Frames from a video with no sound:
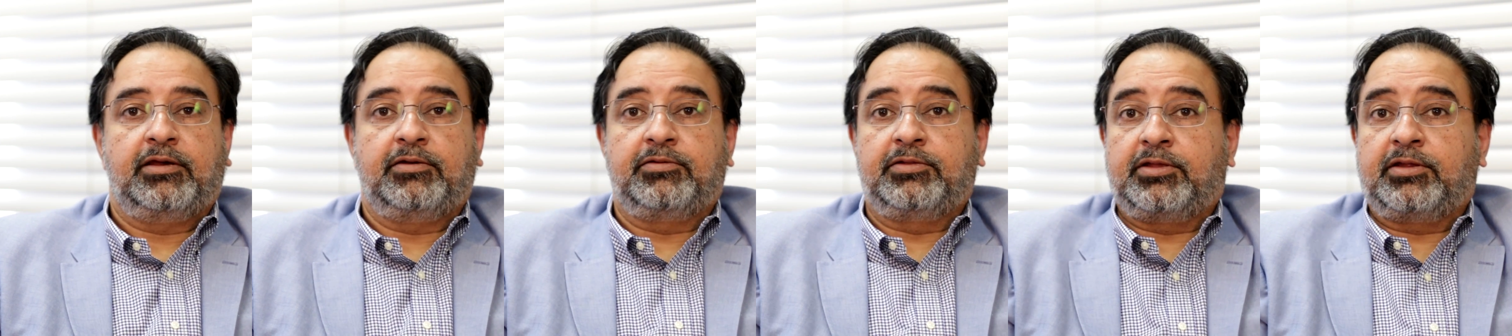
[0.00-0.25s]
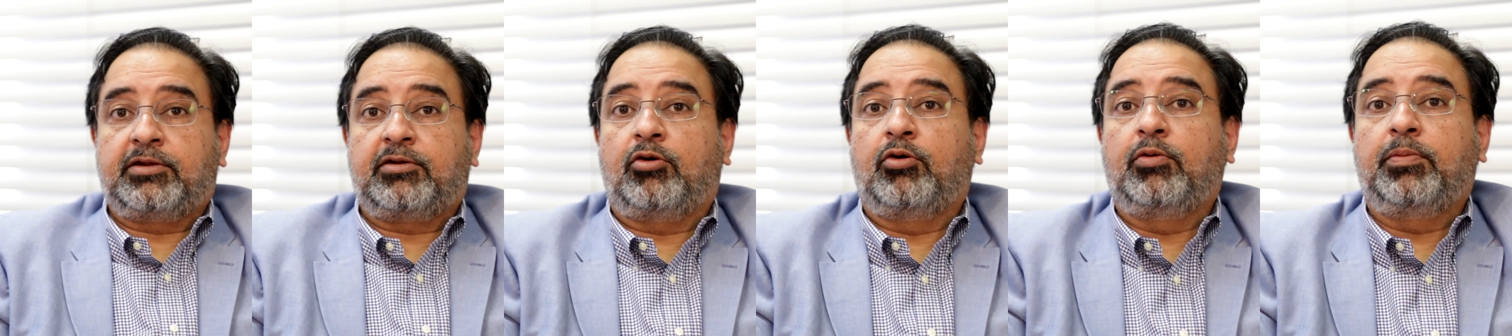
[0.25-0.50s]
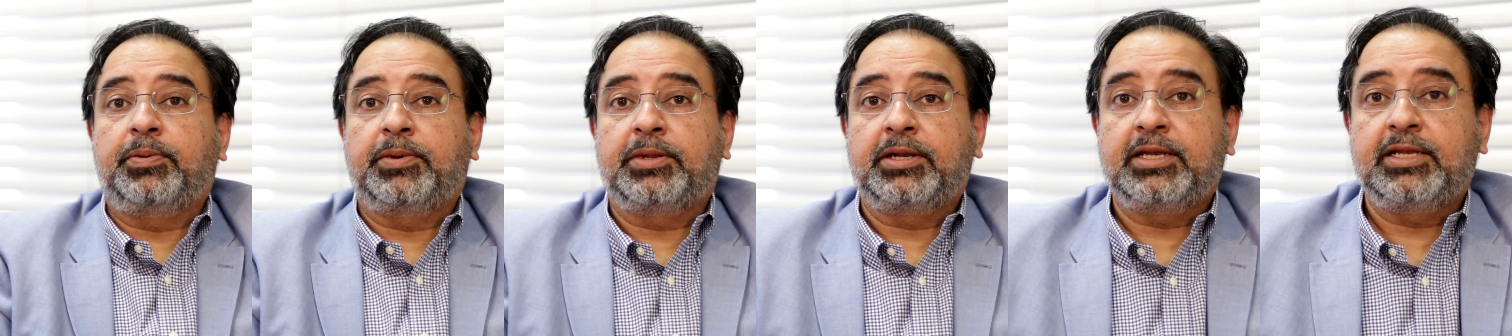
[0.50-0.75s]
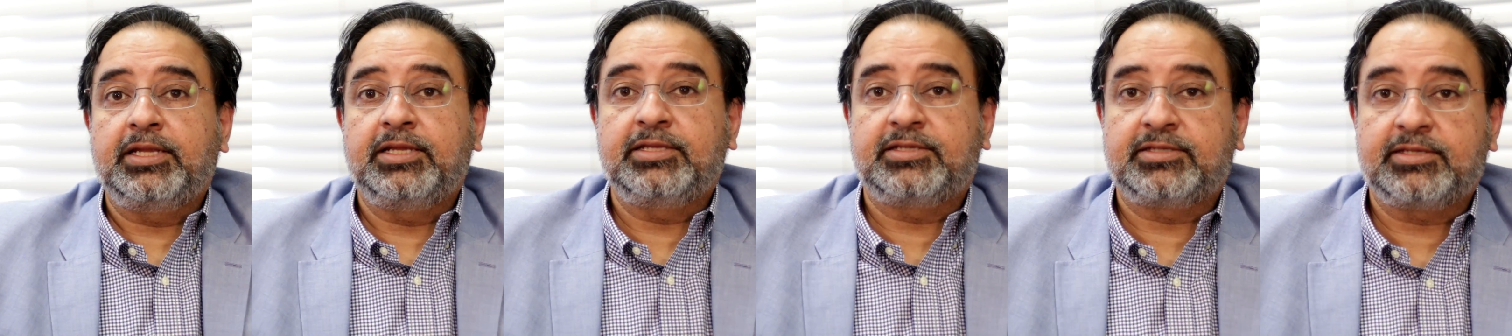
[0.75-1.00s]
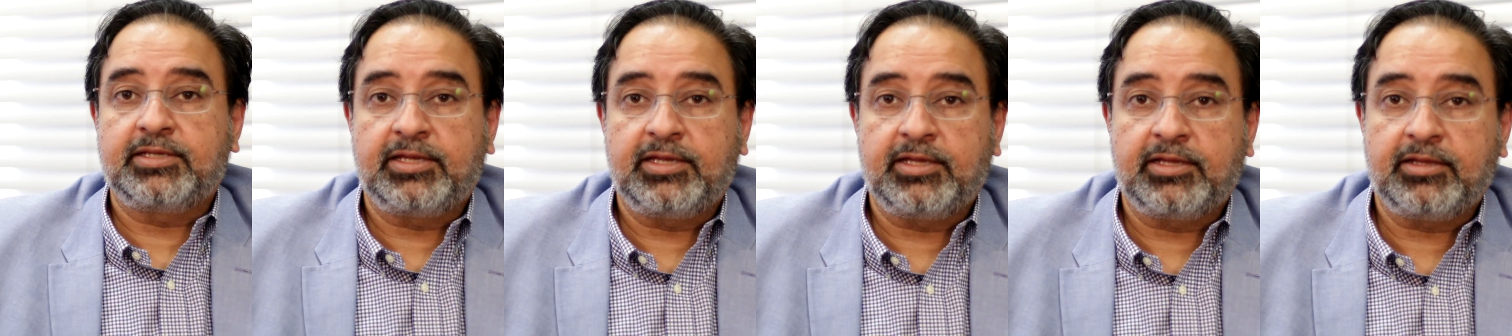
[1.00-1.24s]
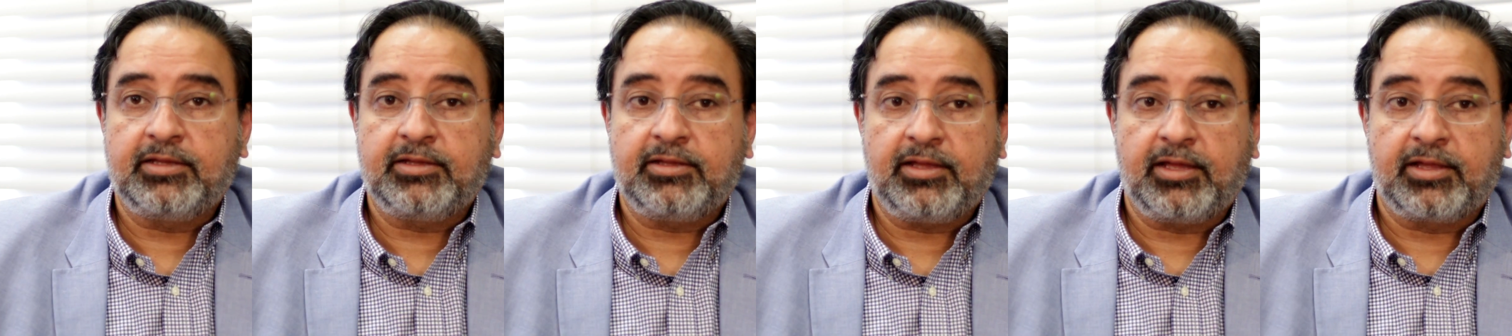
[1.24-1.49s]
They're openly
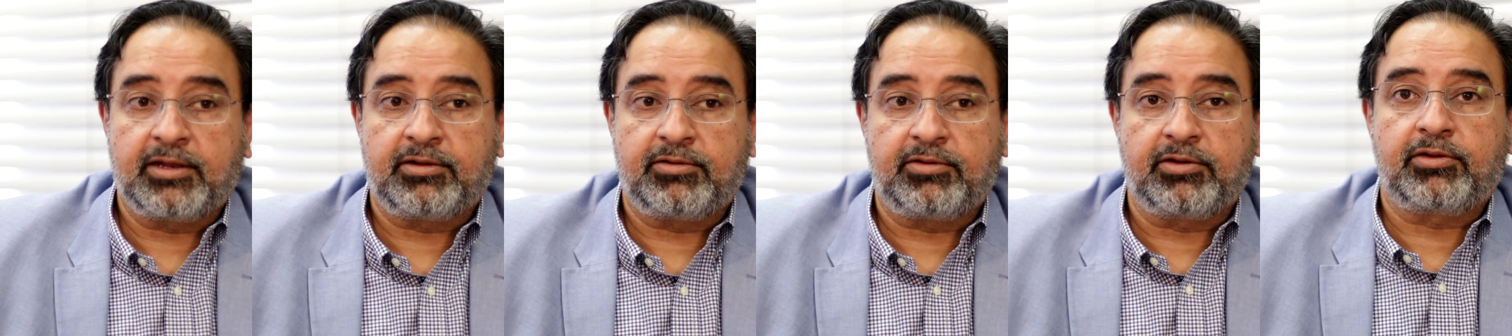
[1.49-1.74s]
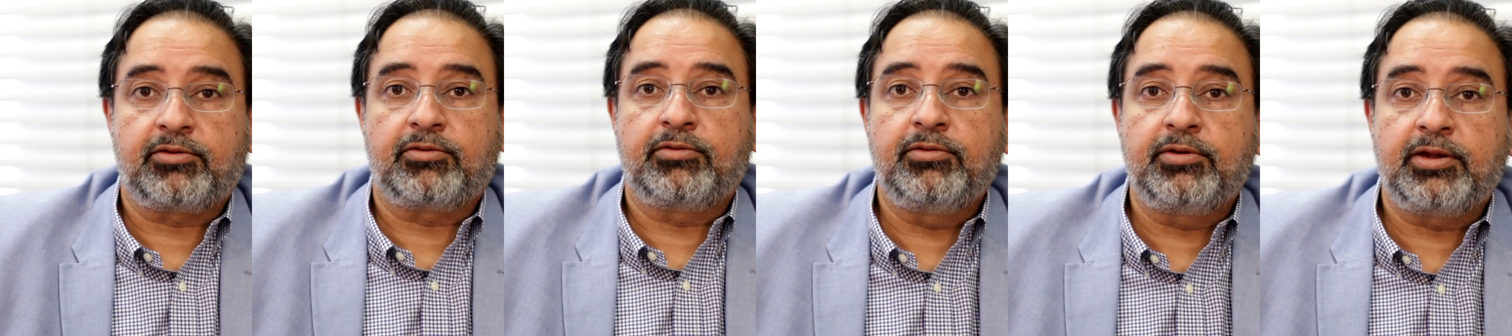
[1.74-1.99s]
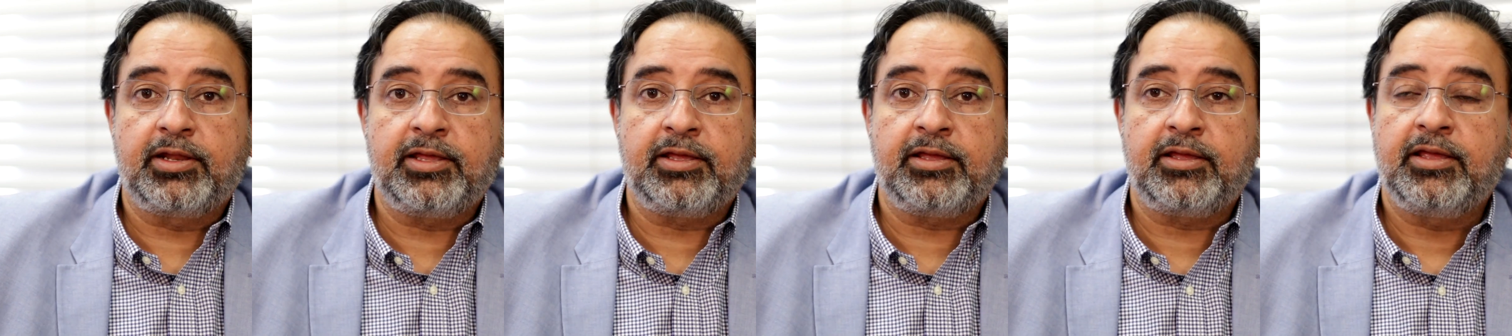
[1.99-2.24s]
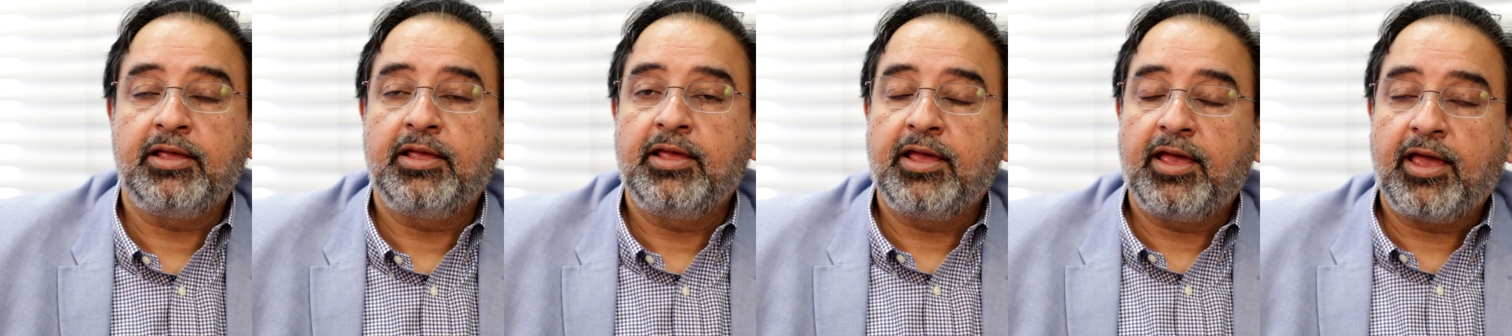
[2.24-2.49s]
saying and recruiting,